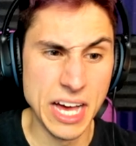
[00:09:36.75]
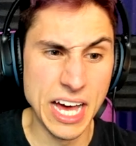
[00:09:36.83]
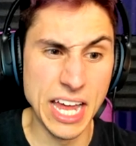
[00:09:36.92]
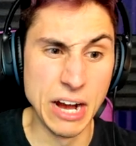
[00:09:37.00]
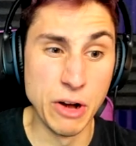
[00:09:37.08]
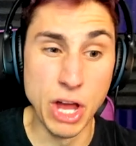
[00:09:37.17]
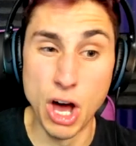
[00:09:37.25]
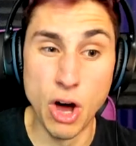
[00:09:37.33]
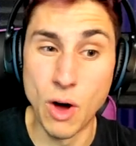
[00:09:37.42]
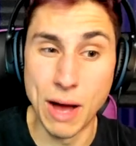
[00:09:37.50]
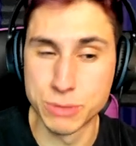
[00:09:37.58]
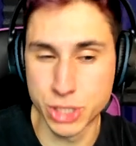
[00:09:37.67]
I don't
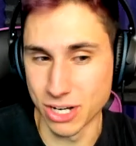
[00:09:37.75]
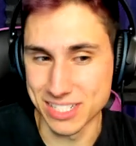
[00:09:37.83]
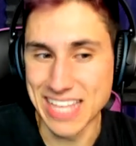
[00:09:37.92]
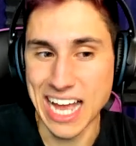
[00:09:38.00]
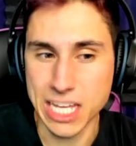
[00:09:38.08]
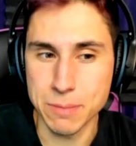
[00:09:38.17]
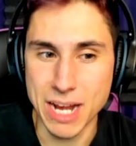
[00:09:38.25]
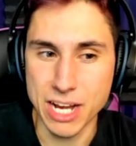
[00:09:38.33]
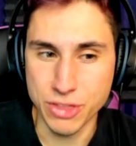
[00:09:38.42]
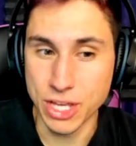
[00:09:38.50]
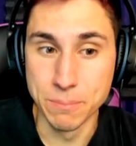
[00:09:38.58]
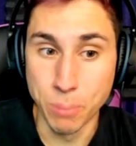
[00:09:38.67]
know. I'm sure it's not going to be
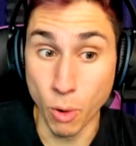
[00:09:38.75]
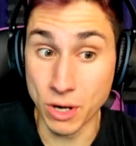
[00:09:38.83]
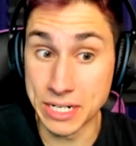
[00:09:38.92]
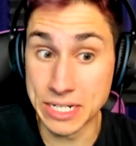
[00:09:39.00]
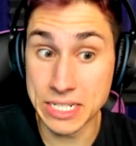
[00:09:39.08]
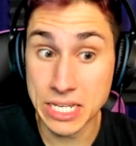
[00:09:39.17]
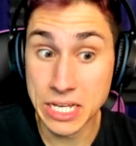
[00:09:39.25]
anything important.